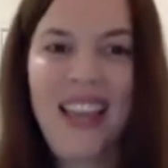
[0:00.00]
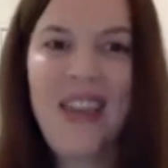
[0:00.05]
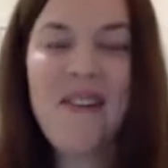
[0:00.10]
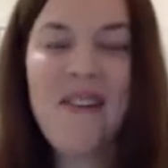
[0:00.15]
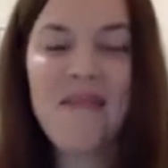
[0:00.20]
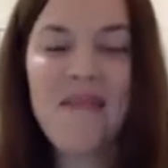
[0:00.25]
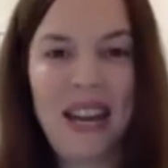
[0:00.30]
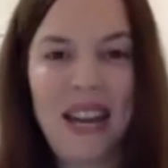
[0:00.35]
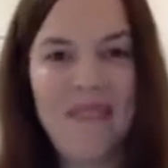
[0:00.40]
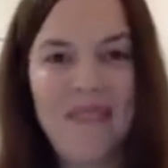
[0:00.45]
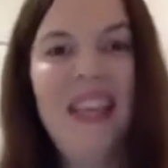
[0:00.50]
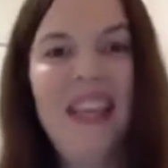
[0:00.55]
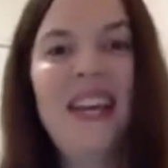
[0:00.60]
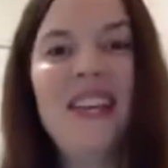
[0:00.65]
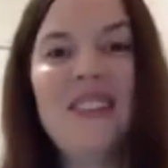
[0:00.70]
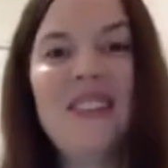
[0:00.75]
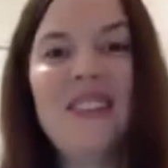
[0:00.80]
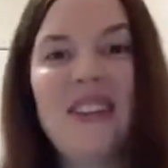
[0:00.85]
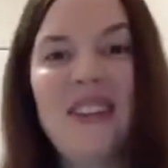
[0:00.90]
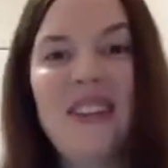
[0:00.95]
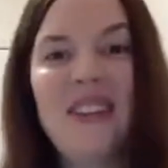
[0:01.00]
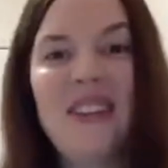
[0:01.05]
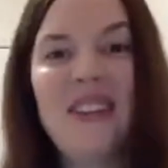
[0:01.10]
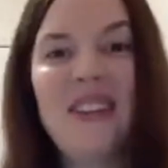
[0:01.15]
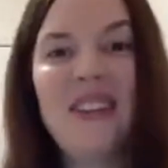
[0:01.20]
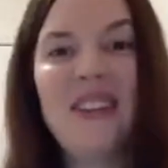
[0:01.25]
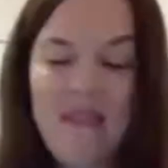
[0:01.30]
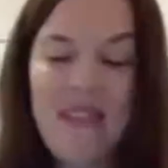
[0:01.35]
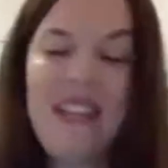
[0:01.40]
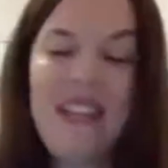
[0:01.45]
But so these
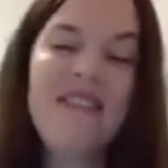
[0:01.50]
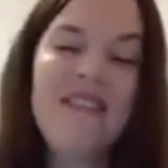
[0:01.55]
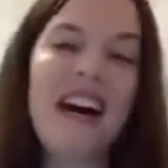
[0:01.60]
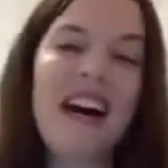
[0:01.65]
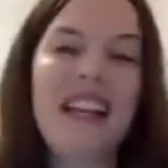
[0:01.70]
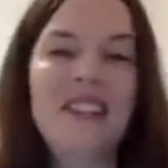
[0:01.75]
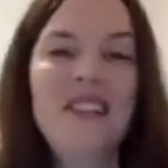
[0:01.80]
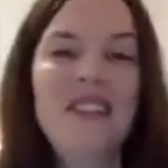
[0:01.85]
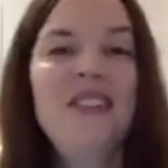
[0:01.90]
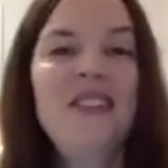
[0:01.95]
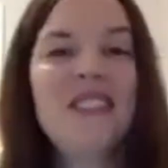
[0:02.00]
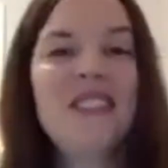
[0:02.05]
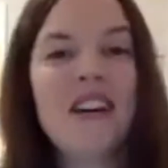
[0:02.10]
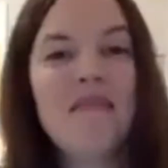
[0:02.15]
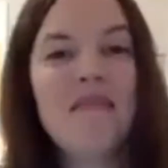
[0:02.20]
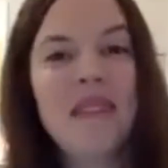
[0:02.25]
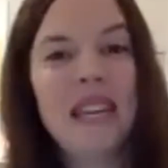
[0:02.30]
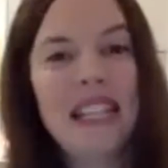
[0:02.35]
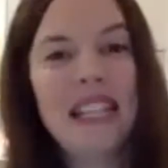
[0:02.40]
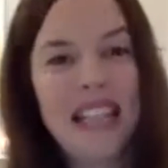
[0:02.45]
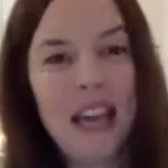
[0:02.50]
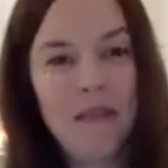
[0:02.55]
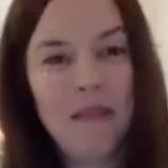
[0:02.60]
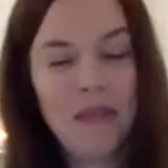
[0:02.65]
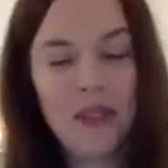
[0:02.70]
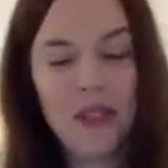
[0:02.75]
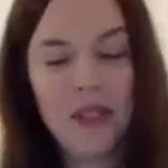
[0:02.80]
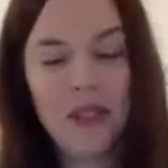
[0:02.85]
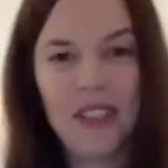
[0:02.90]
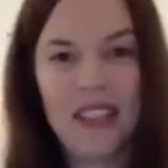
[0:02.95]
feminine values, some
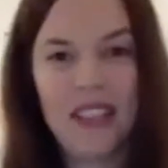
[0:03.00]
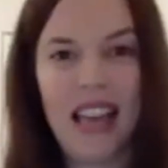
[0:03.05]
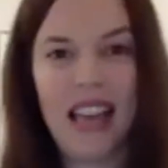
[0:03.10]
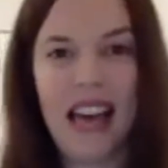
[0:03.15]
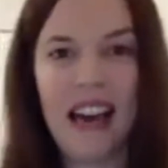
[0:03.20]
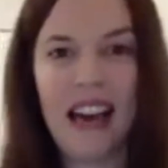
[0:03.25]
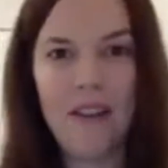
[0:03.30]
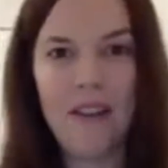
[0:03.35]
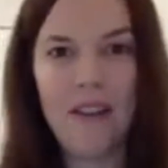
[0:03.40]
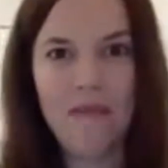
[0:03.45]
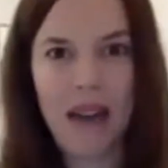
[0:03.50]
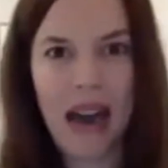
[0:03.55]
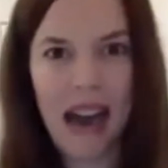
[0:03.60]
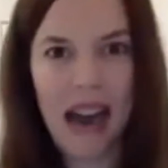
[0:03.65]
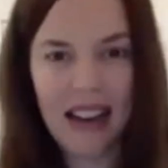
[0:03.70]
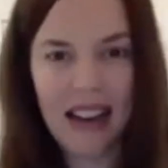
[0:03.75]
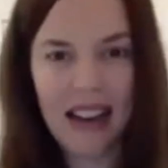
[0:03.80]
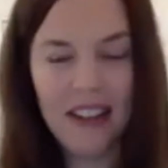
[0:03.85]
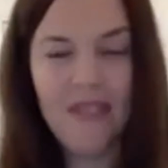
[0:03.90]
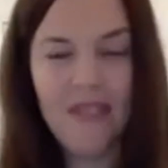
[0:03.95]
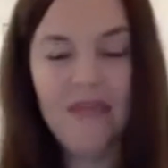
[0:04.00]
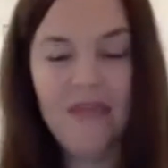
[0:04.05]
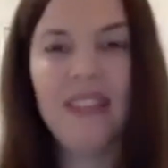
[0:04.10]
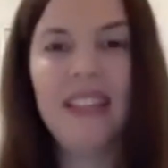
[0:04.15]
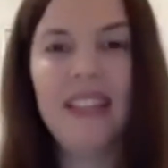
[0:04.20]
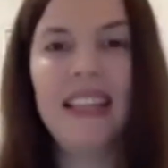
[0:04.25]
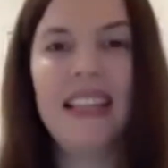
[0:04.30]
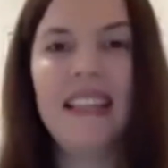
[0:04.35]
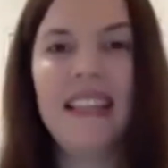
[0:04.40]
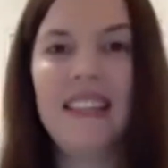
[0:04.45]
examples
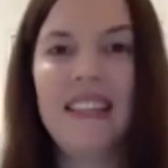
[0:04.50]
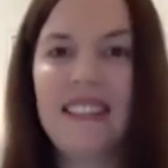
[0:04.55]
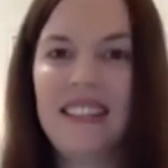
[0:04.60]
is